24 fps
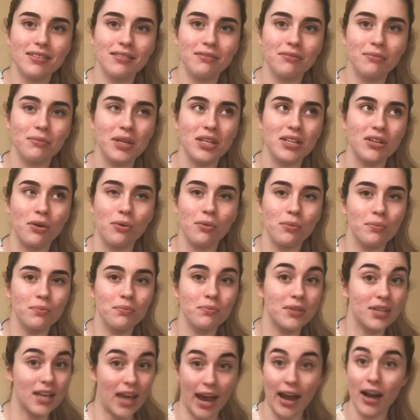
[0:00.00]
We don't
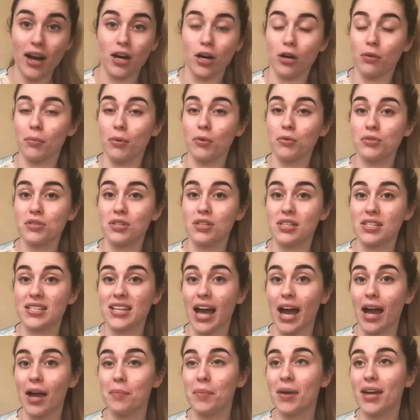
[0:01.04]
care most of the
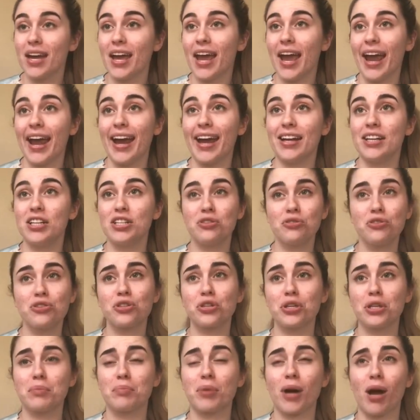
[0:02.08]
time. And
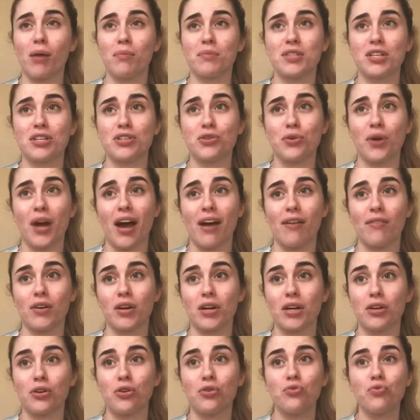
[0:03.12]
usually the problems that you have
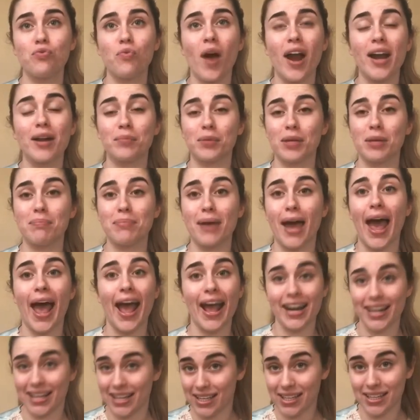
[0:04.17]
are incredibly
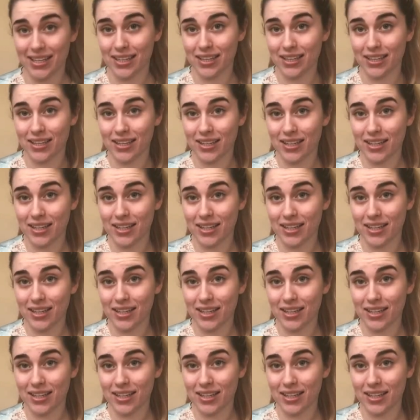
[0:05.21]
petty,